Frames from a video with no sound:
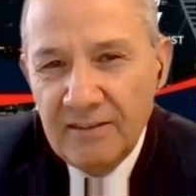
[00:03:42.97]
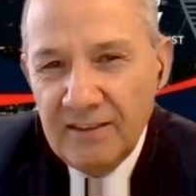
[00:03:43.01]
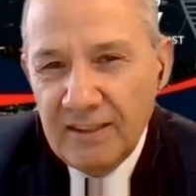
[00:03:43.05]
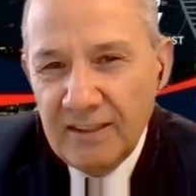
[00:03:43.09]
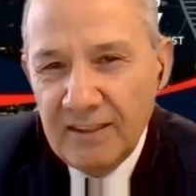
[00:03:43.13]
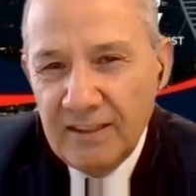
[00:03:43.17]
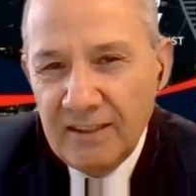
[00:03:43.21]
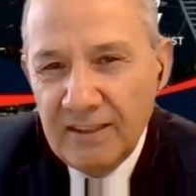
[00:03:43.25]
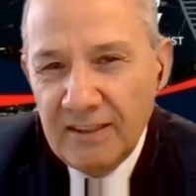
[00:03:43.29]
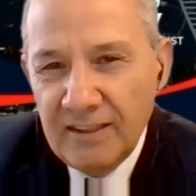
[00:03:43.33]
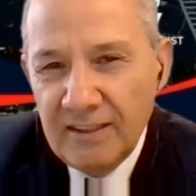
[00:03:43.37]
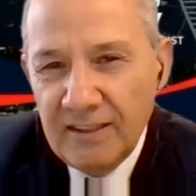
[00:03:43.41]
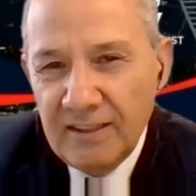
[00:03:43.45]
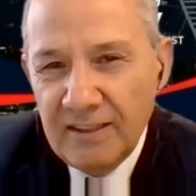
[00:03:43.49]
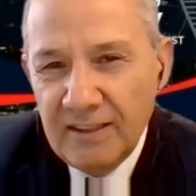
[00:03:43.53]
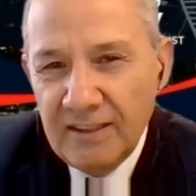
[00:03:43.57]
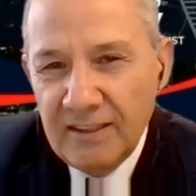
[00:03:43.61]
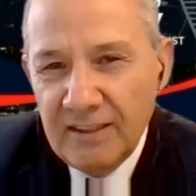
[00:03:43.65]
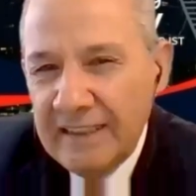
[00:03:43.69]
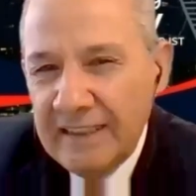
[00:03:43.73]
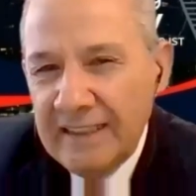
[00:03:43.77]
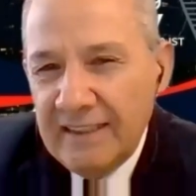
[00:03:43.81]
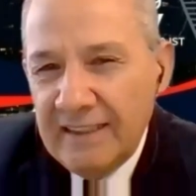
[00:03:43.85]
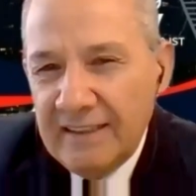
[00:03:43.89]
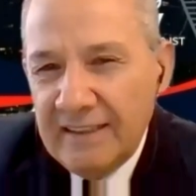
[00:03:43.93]

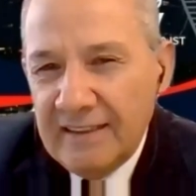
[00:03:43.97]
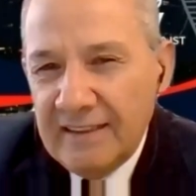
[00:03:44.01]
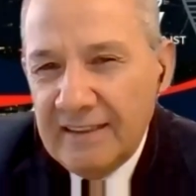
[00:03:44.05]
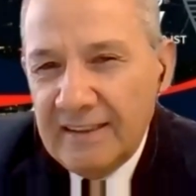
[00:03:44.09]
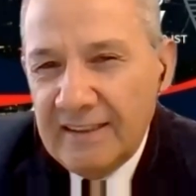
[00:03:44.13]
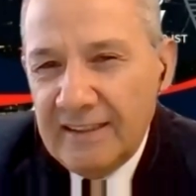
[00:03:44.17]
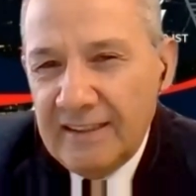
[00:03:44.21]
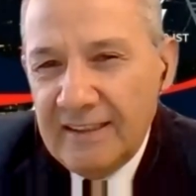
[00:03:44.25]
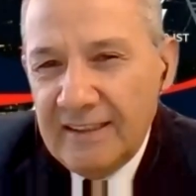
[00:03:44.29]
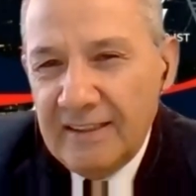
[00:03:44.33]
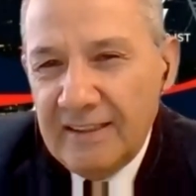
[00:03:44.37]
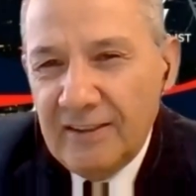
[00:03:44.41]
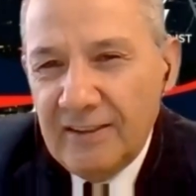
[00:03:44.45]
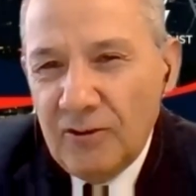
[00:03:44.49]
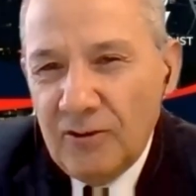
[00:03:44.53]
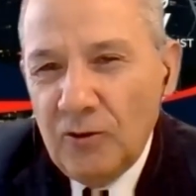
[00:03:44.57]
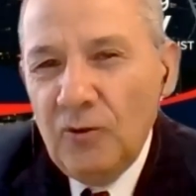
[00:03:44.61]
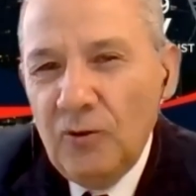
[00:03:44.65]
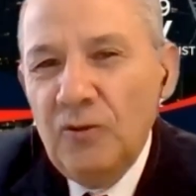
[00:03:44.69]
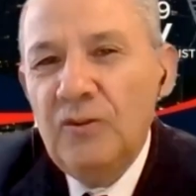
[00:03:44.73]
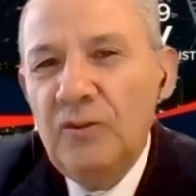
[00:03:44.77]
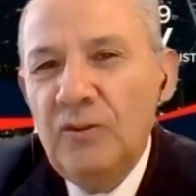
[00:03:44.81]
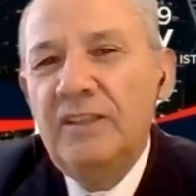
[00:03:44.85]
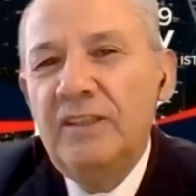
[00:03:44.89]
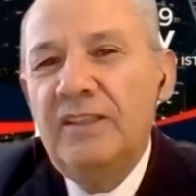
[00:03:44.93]
Therefore,
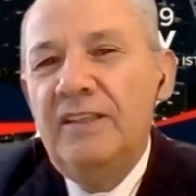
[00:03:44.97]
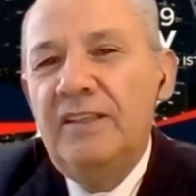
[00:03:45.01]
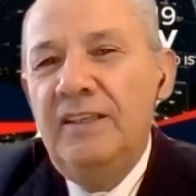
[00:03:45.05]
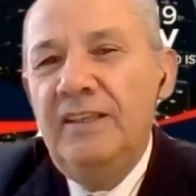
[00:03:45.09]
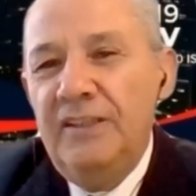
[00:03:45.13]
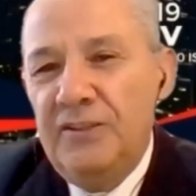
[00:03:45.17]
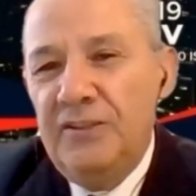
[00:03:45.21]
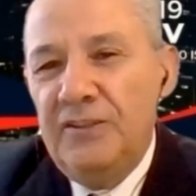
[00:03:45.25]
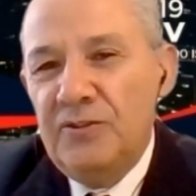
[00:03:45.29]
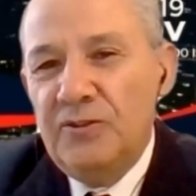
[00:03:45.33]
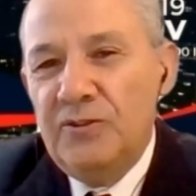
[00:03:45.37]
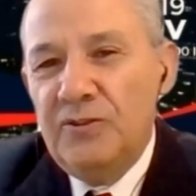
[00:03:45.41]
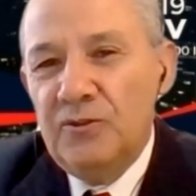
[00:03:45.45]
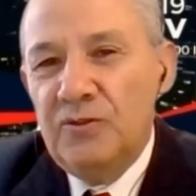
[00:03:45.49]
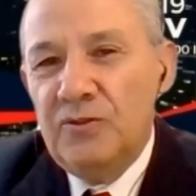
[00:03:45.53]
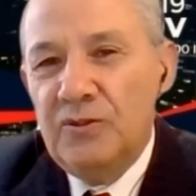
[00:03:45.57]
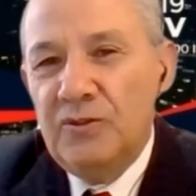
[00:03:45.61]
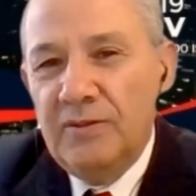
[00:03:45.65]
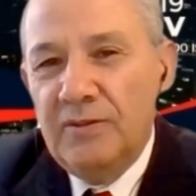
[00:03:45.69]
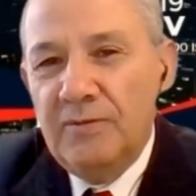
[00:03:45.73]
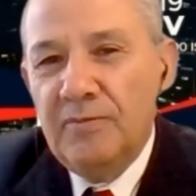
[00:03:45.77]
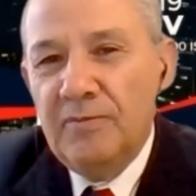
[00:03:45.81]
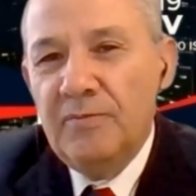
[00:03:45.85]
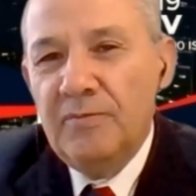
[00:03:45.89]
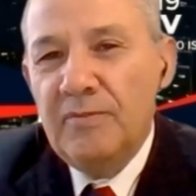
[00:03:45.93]
all
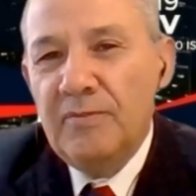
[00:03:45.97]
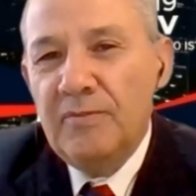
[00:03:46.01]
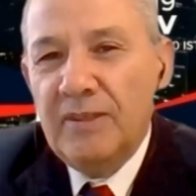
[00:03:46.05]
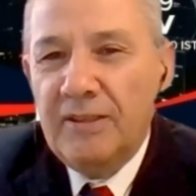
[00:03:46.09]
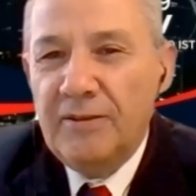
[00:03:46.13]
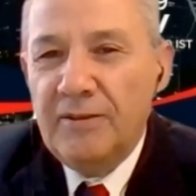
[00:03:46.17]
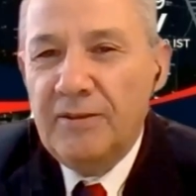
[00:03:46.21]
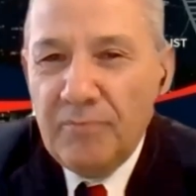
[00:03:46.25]
issues,